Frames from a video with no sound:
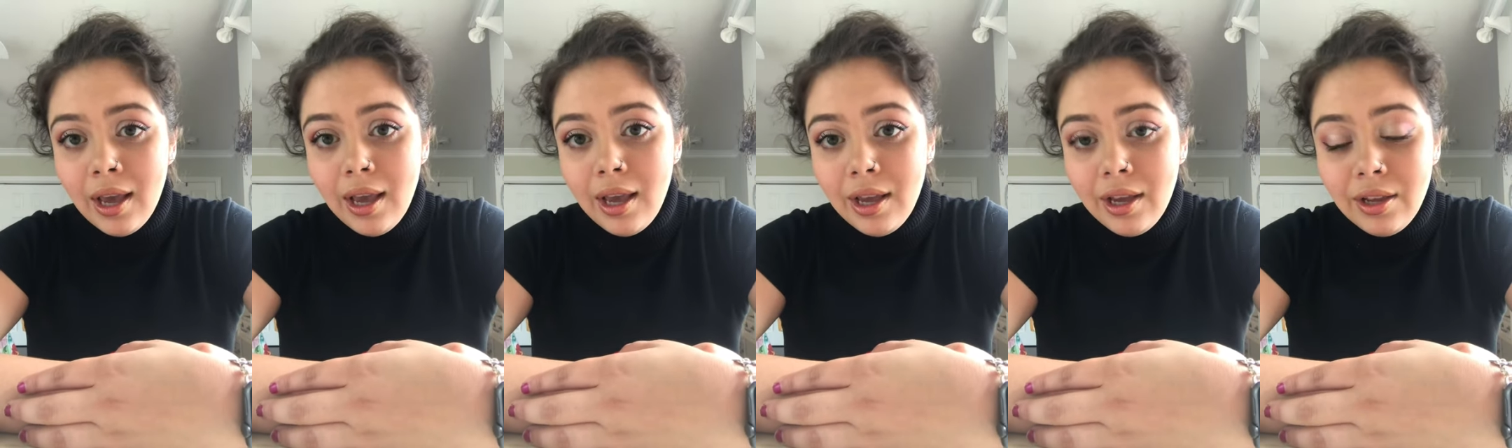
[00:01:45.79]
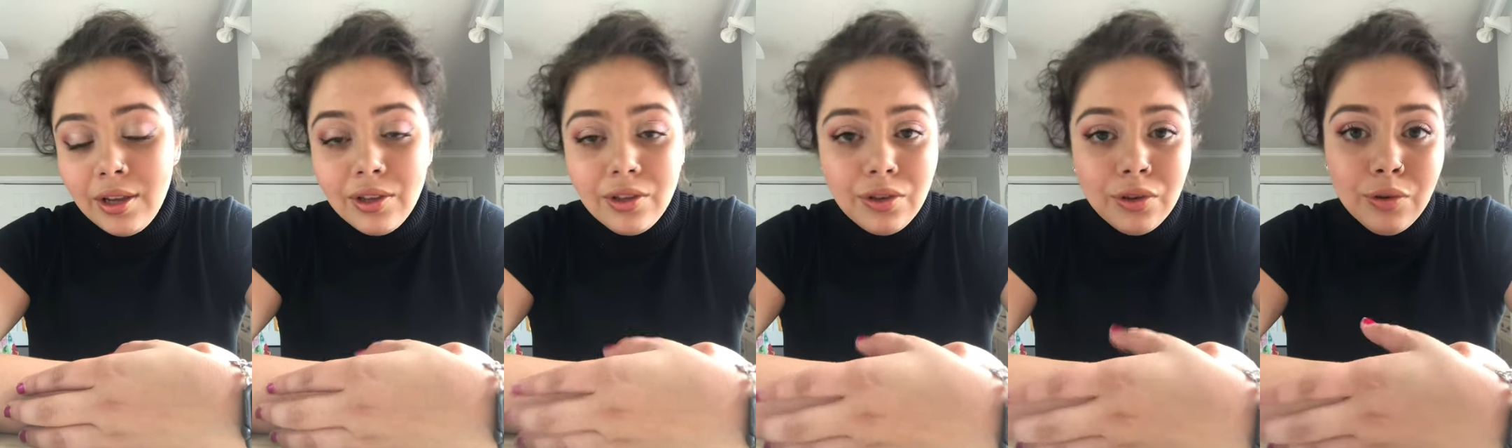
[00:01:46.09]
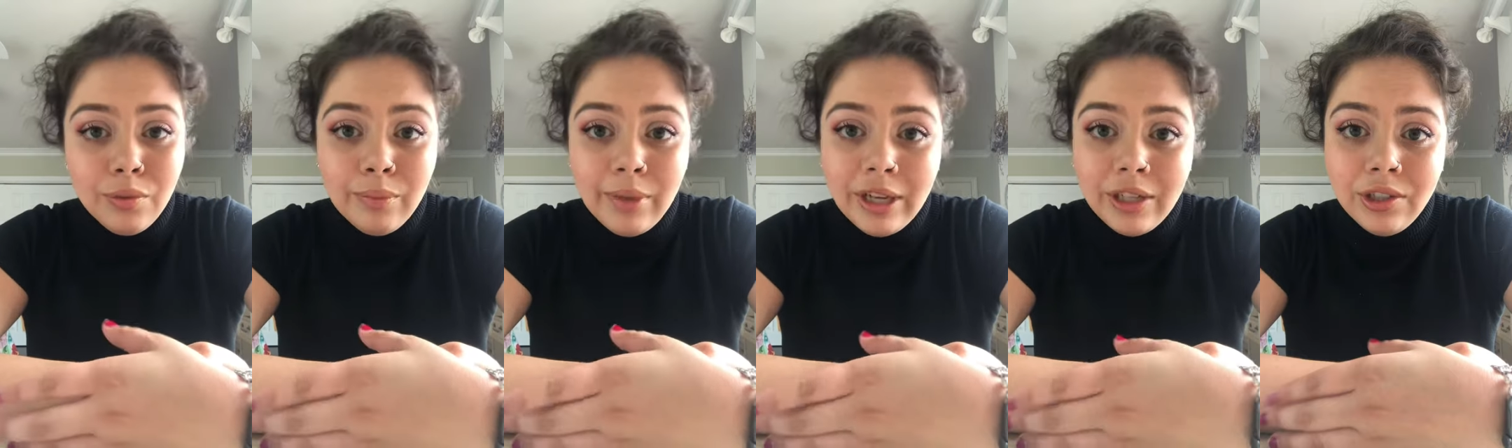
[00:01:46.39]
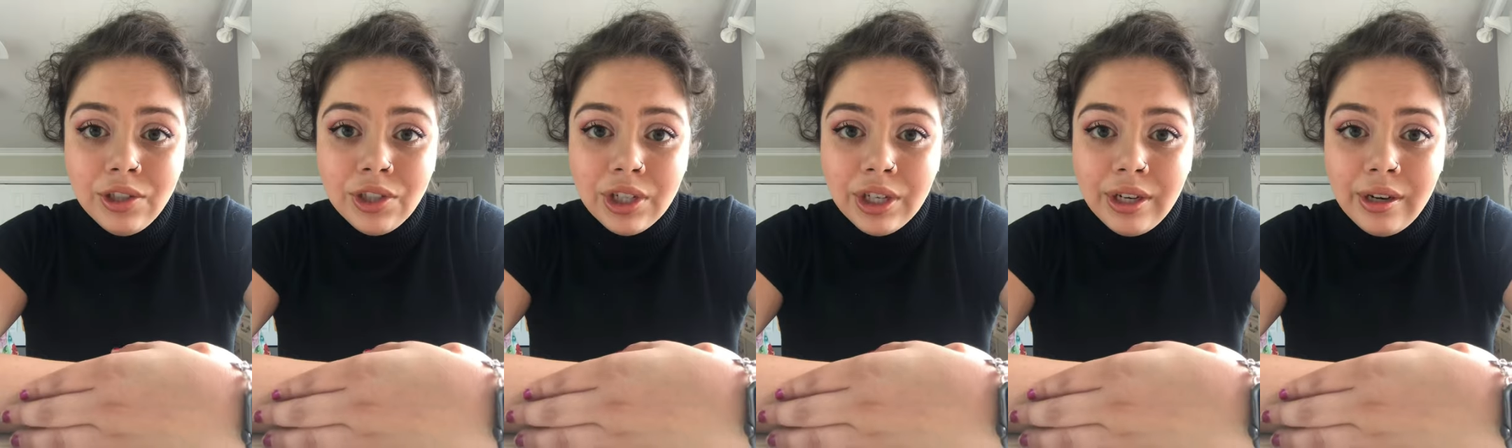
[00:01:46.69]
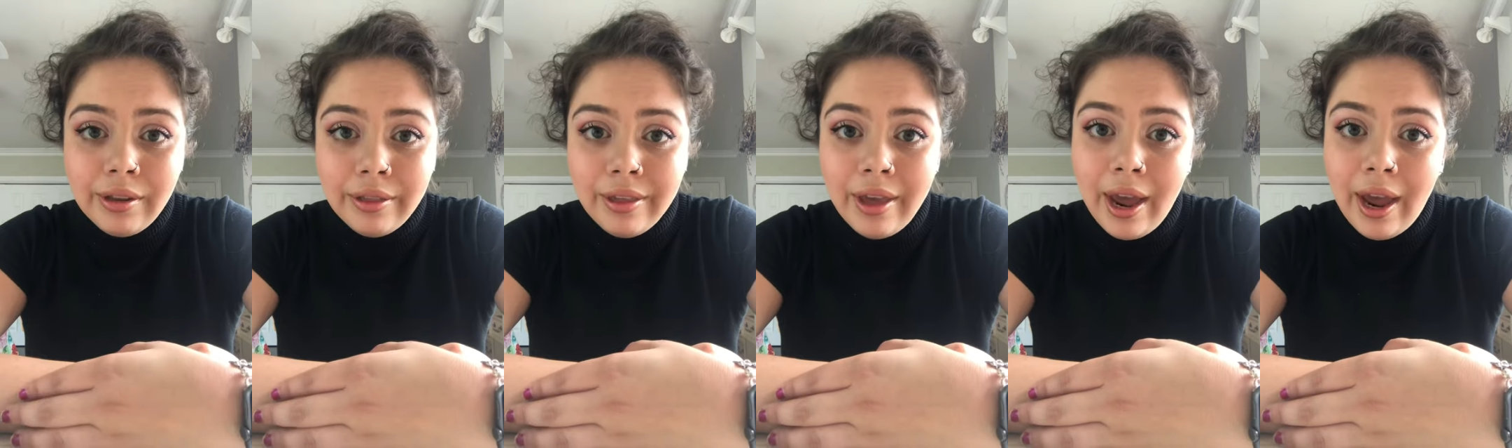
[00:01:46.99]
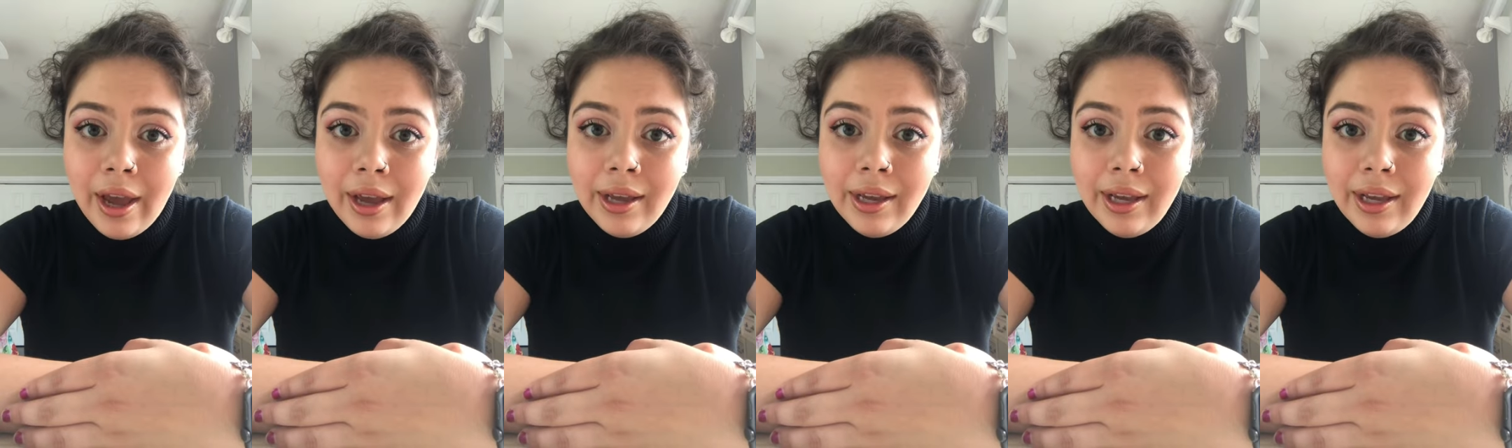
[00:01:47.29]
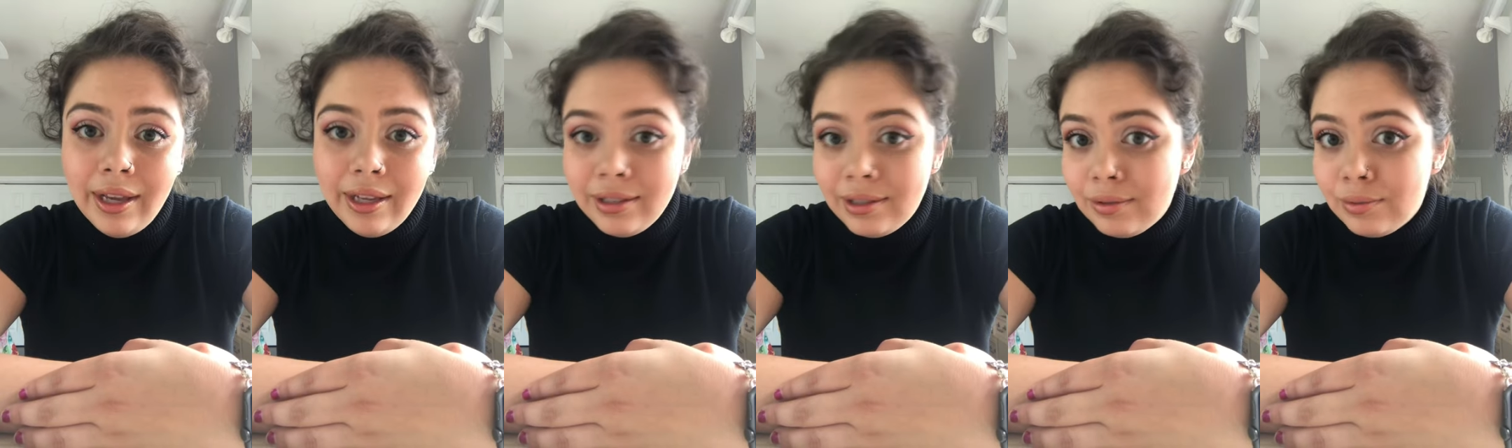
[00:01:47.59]
It you mentioned that
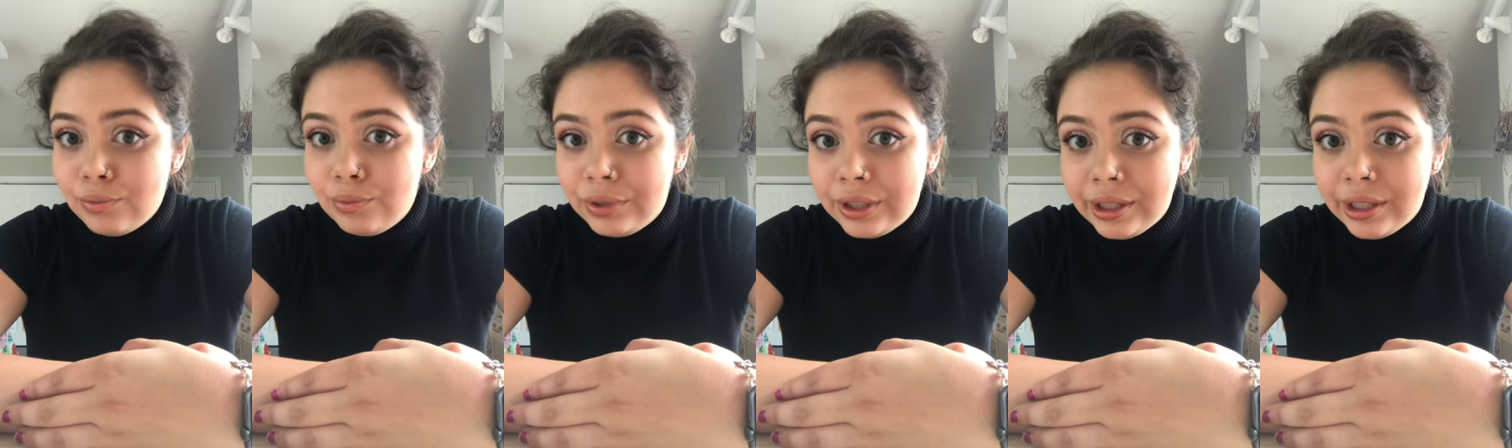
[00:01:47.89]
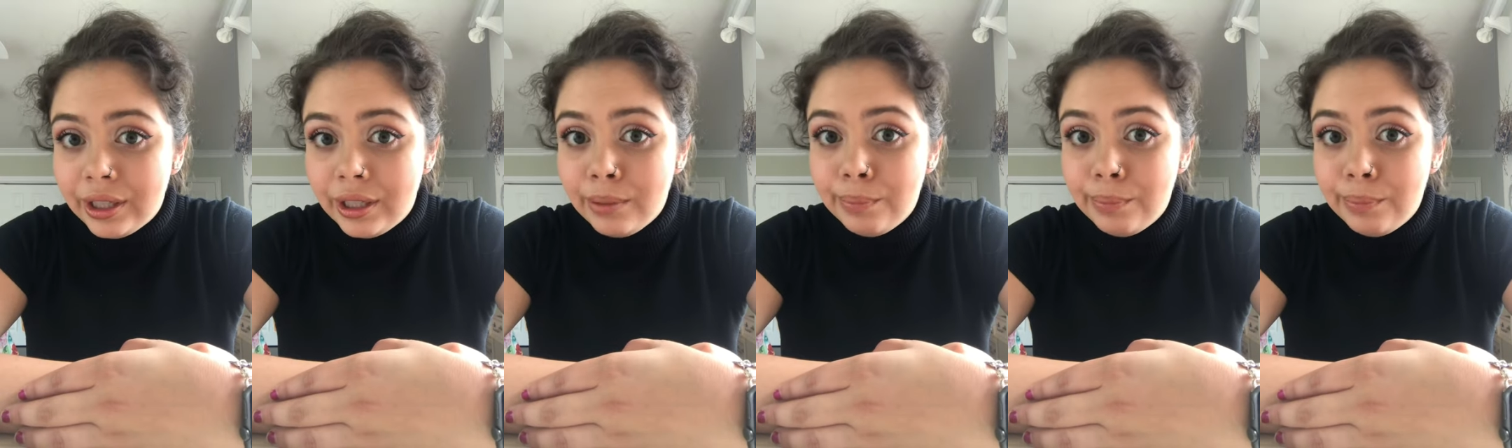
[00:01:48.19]
it's really